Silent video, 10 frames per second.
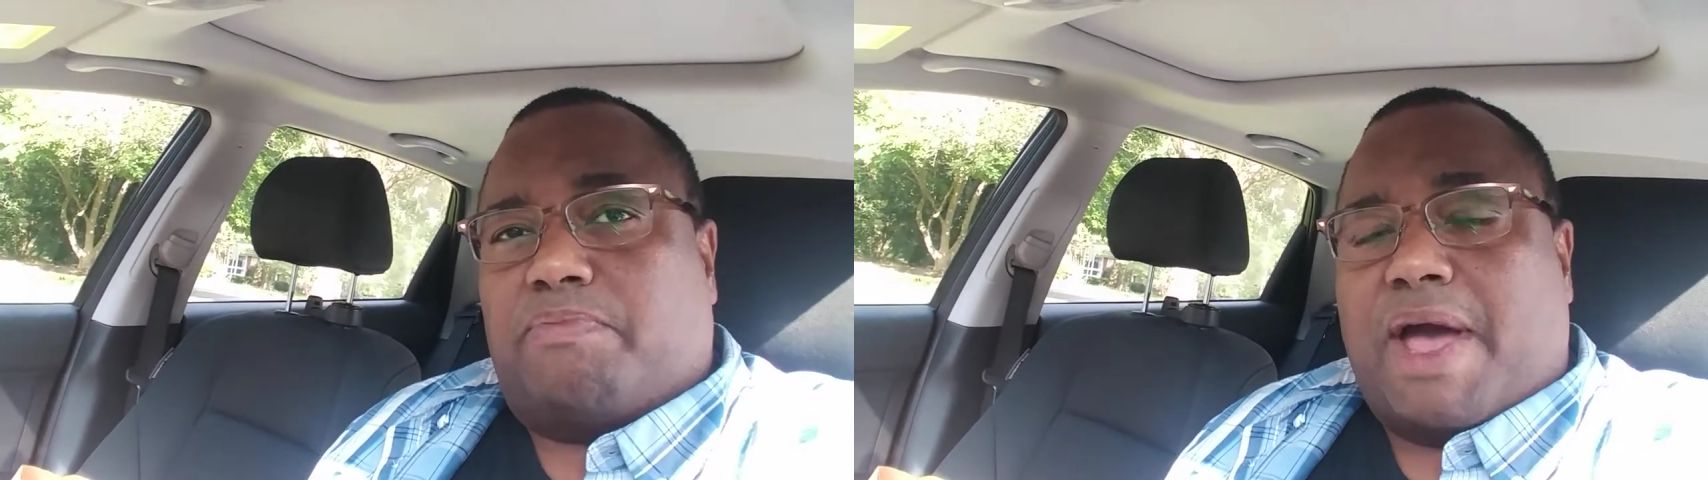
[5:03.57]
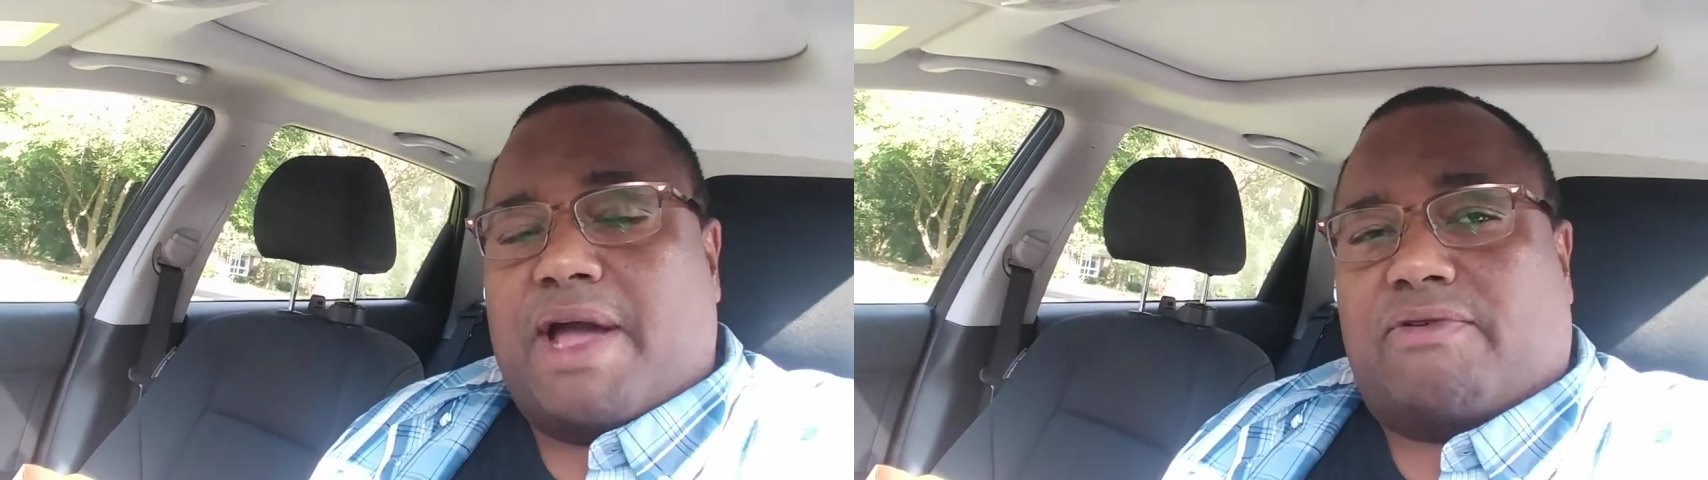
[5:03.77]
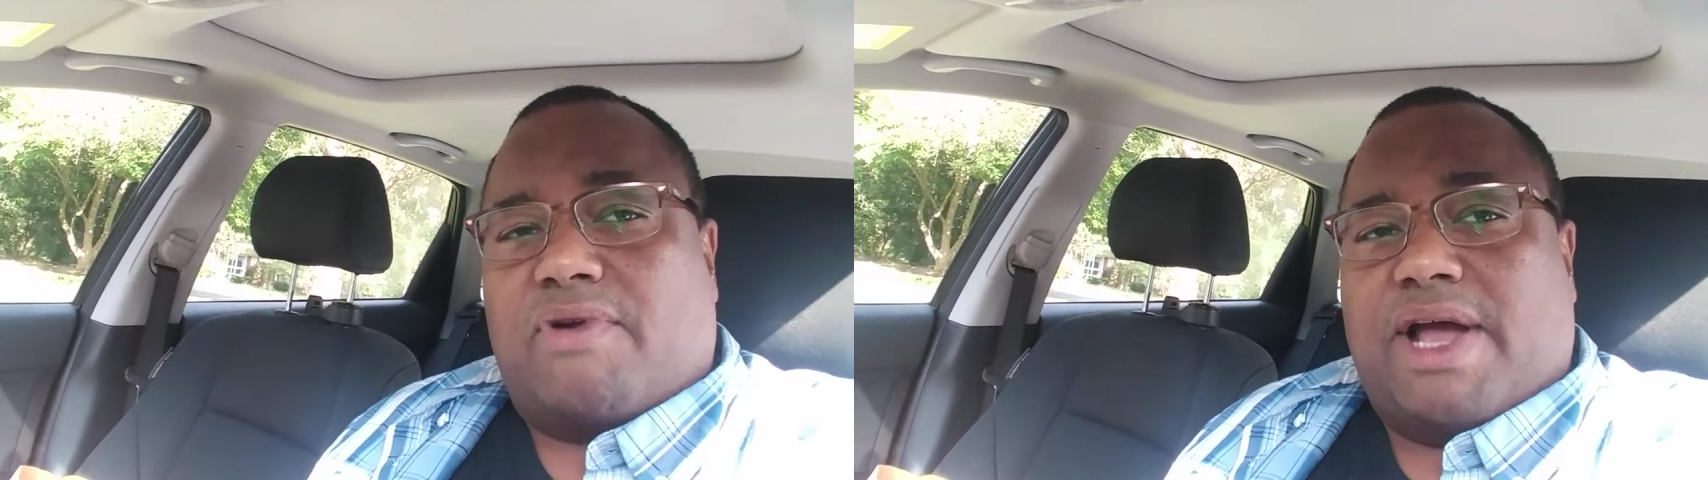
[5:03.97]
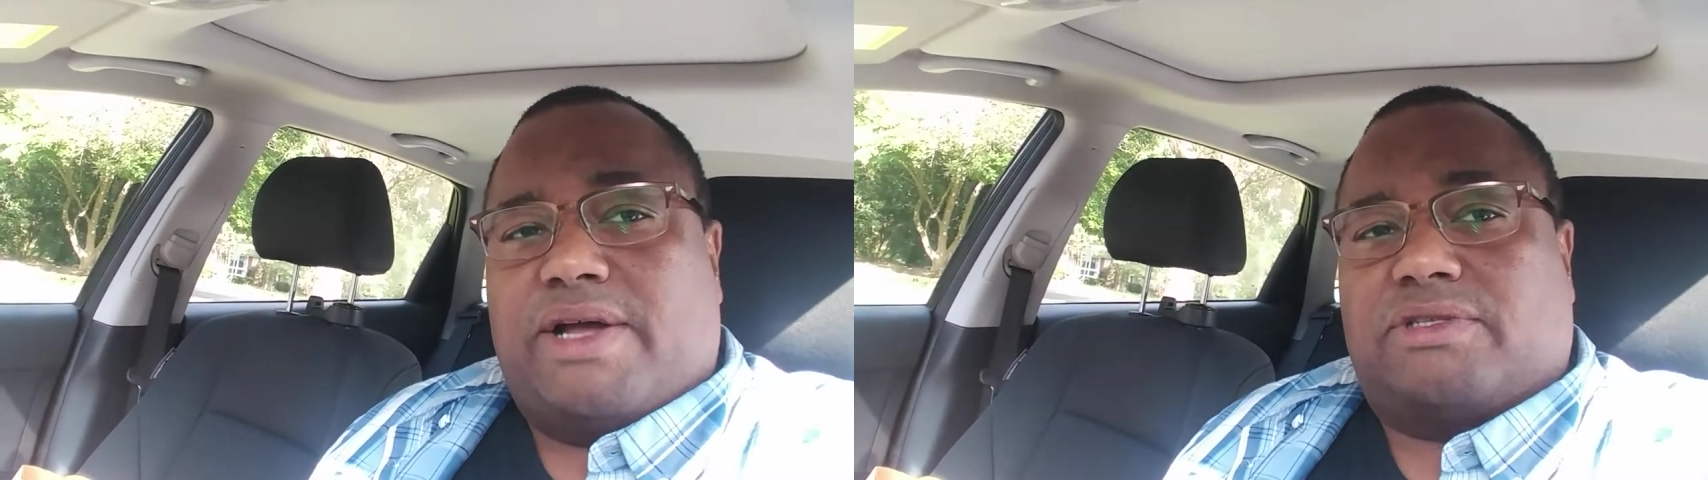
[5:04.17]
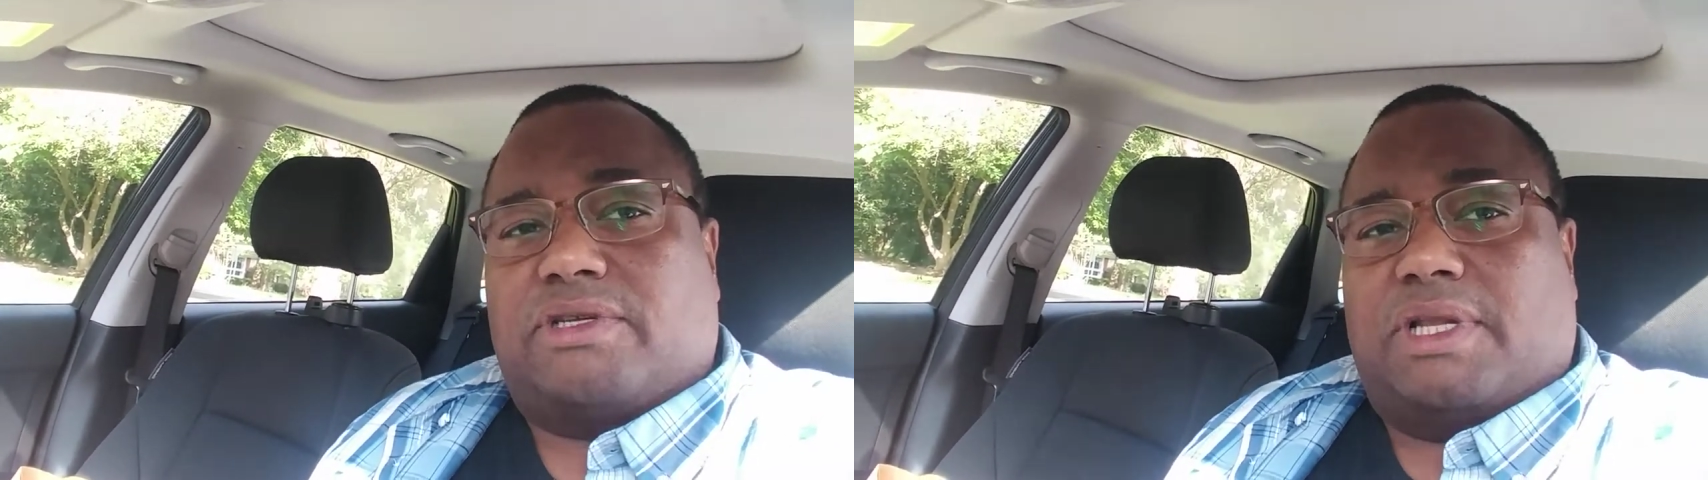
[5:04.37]
back
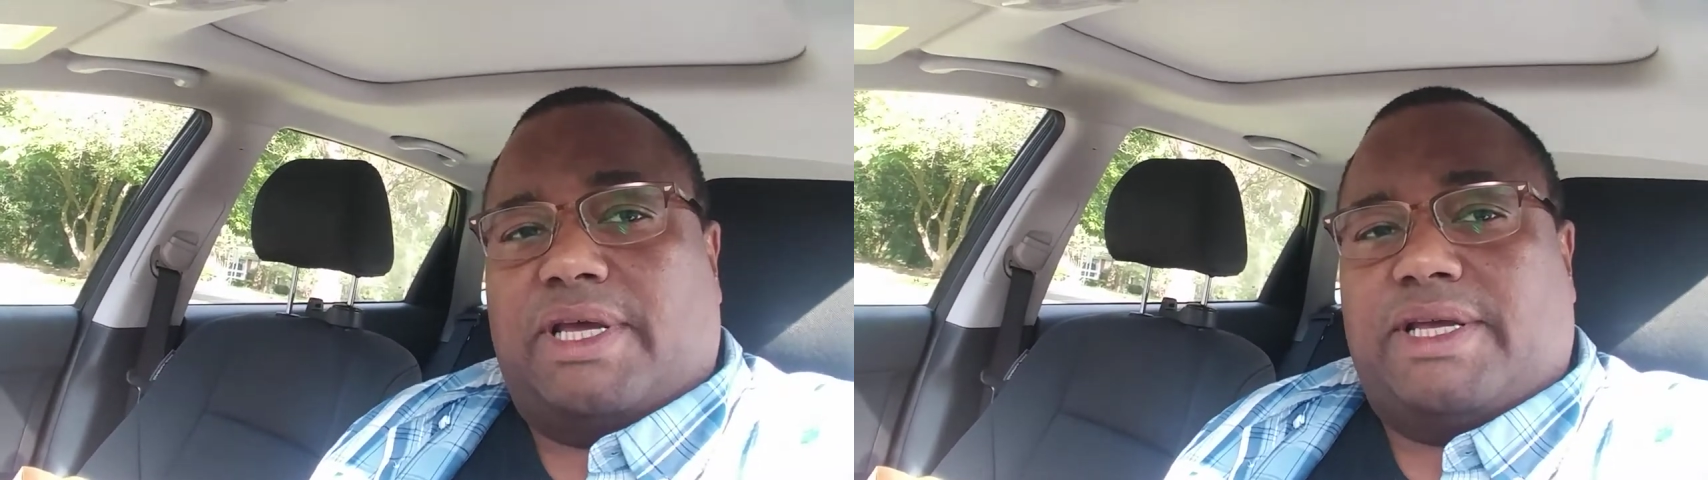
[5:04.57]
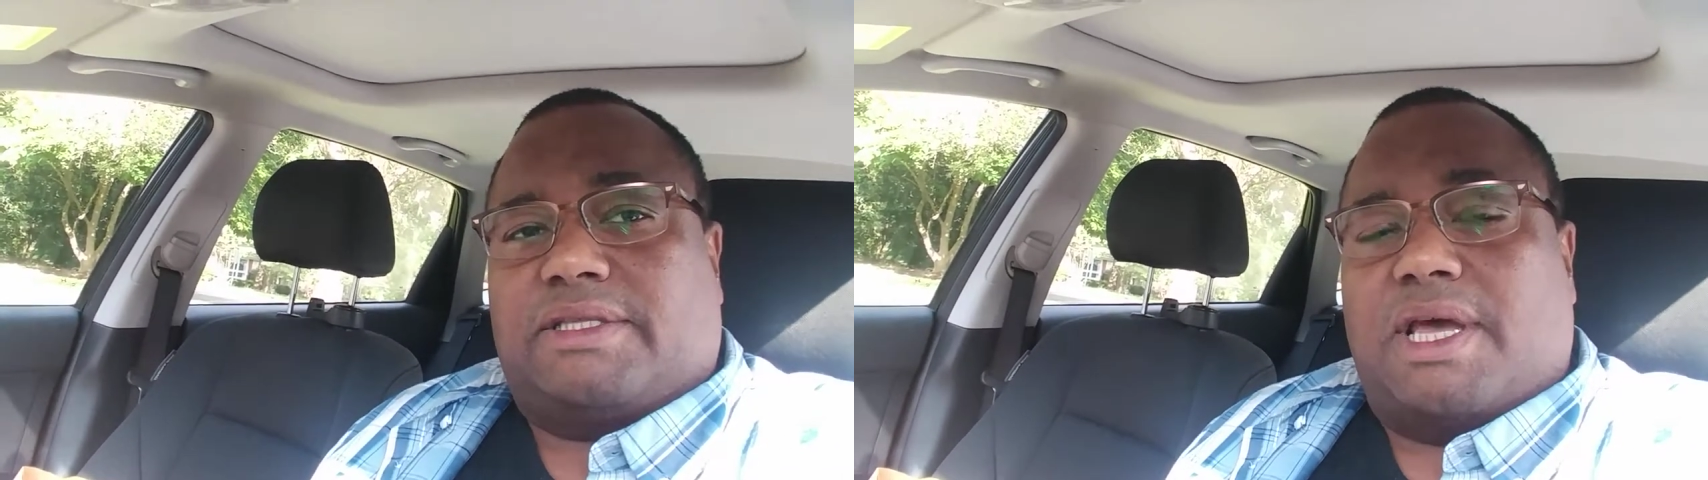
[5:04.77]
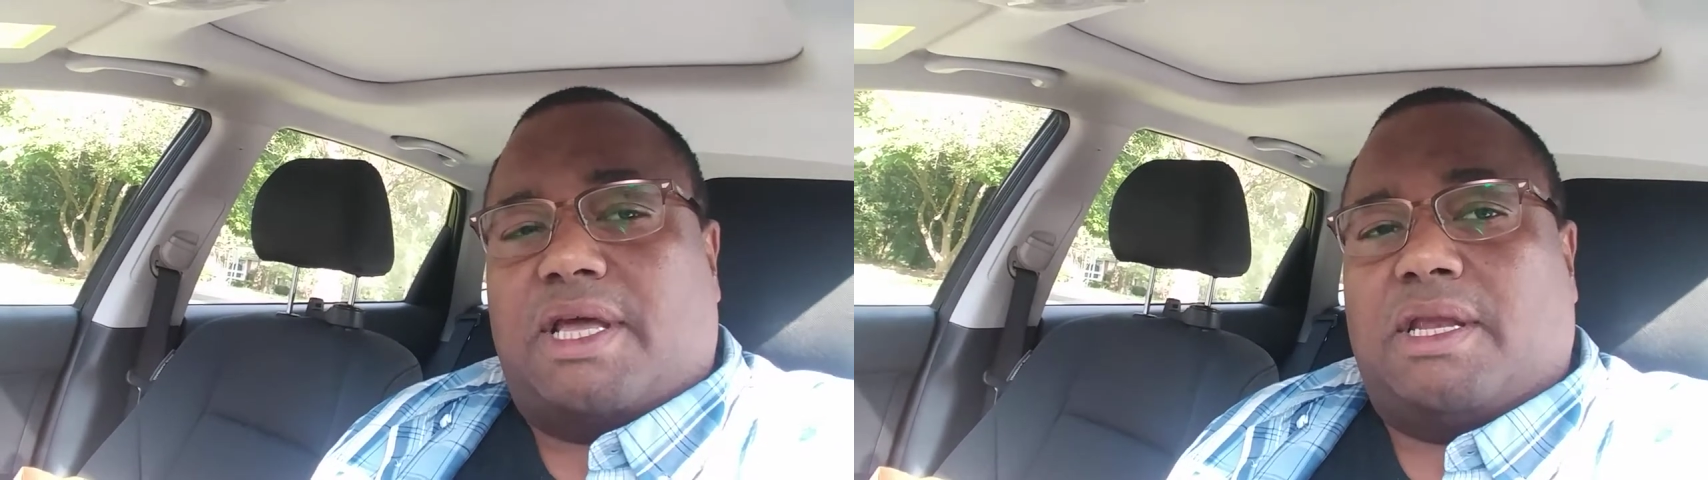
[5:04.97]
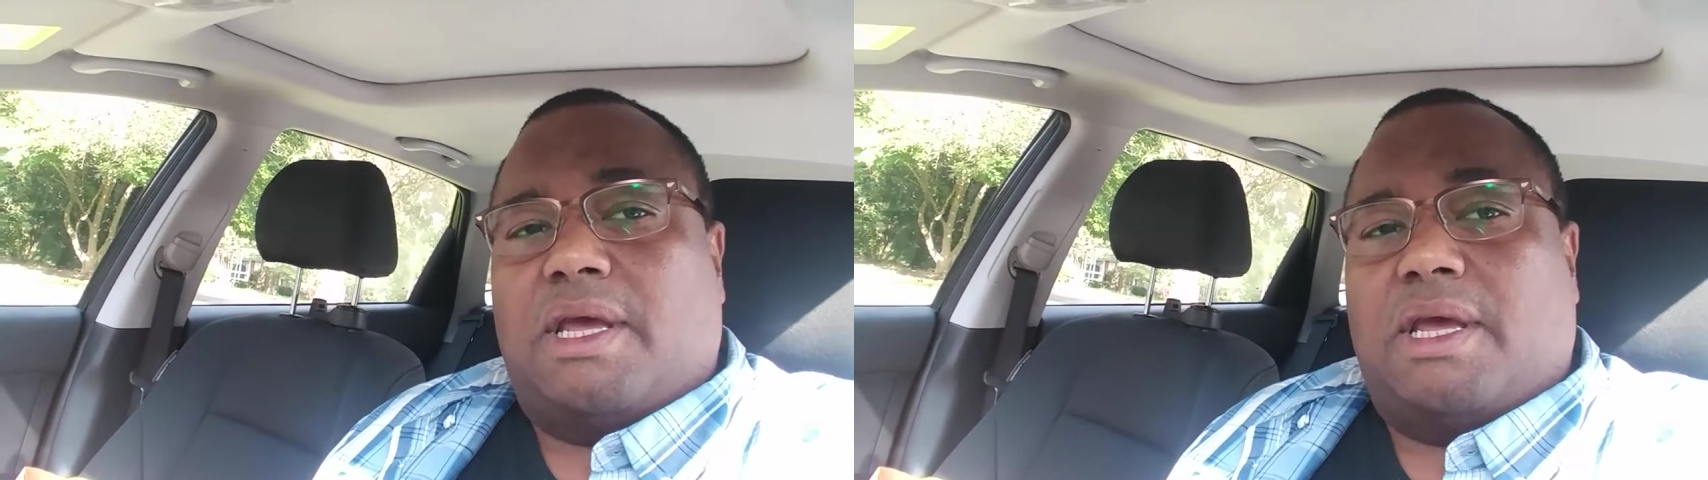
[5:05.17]
around to LinkedIn,